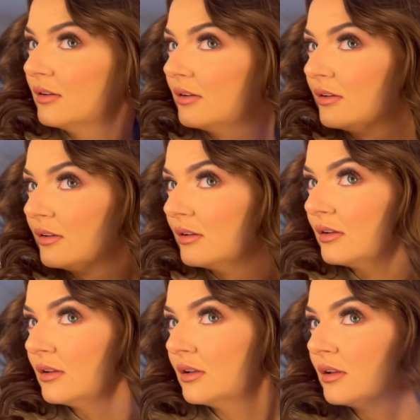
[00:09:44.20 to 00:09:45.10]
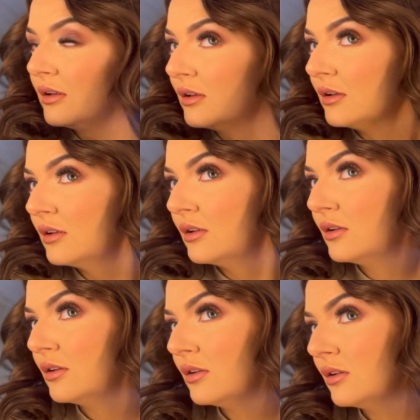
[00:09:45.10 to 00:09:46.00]

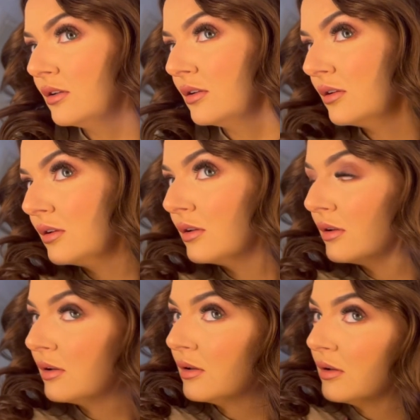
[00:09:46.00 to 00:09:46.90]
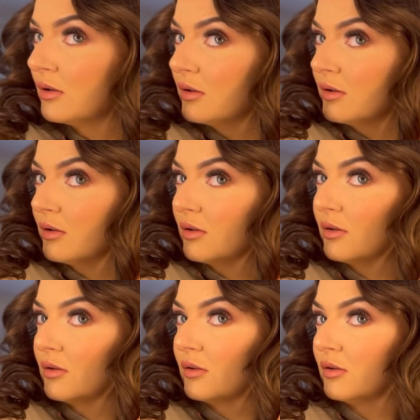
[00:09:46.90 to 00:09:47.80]

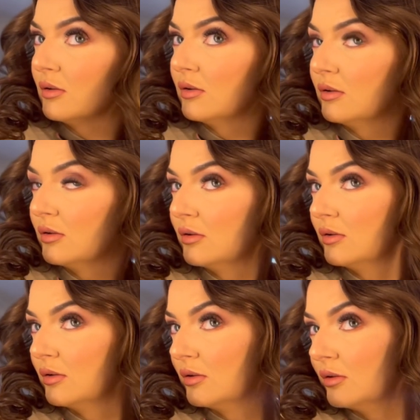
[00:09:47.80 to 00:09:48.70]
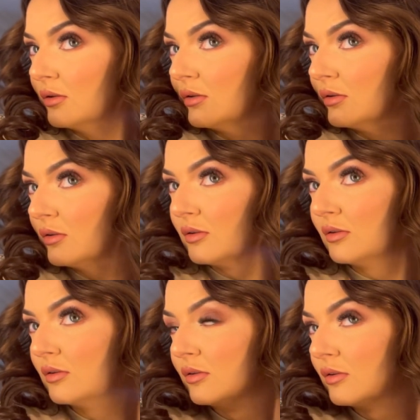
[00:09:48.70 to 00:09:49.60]

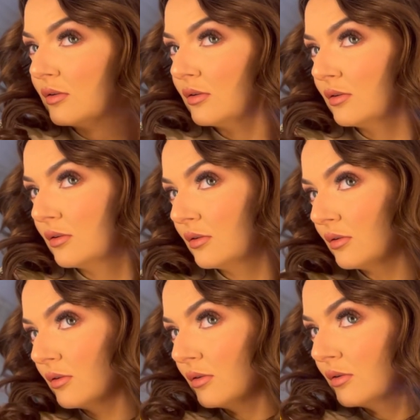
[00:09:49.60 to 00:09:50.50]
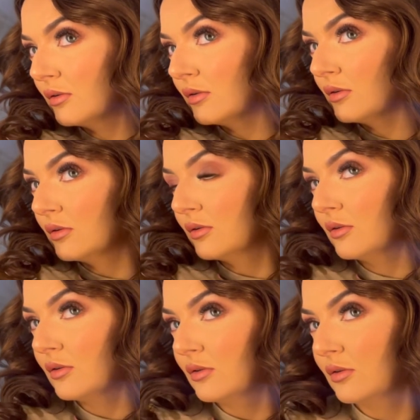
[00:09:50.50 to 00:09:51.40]

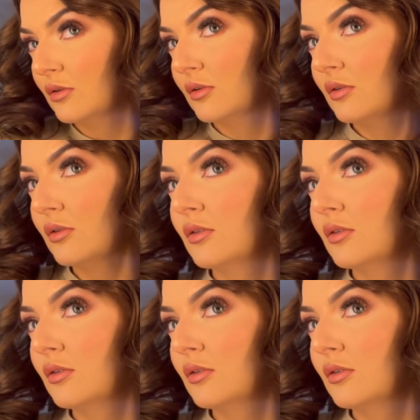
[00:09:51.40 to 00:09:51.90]
Nothing is said.